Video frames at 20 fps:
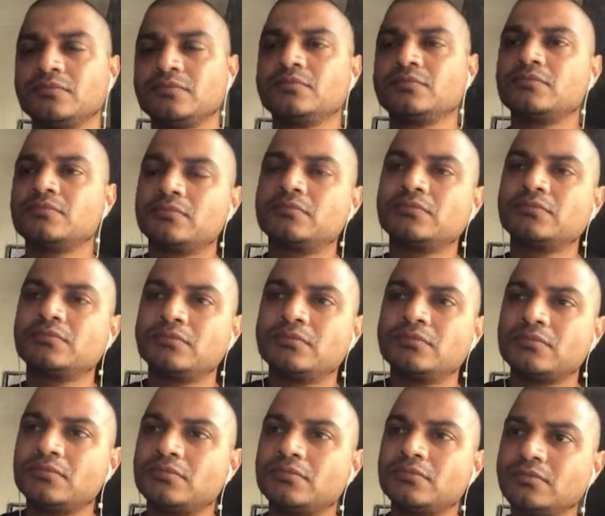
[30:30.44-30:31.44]

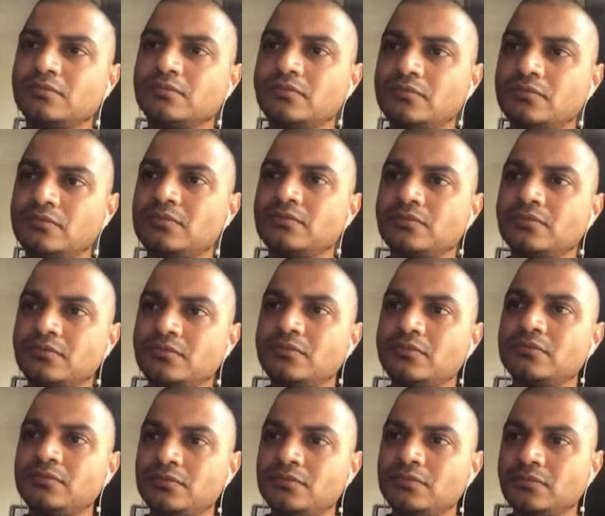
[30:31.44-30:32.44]

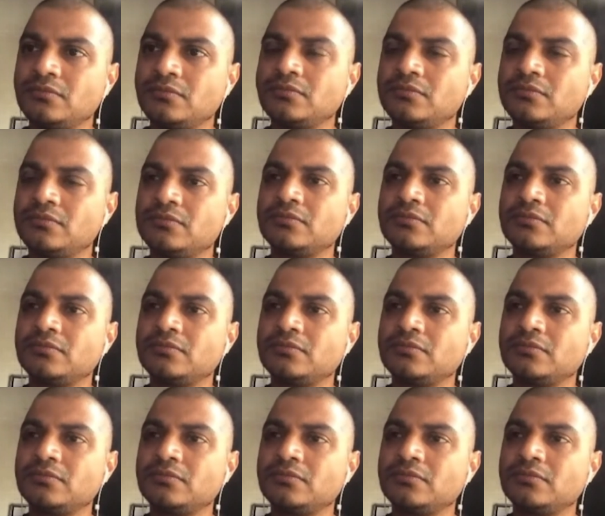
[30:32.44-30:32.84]
This person isn't speaking.